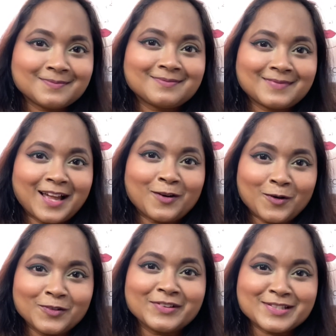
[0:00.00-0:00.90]
are
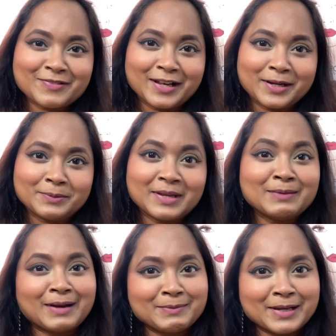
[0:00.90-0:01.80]
always welcome in
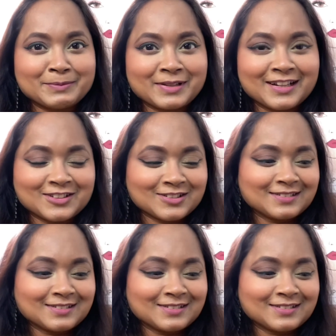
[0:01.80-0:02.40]
my makeup collection.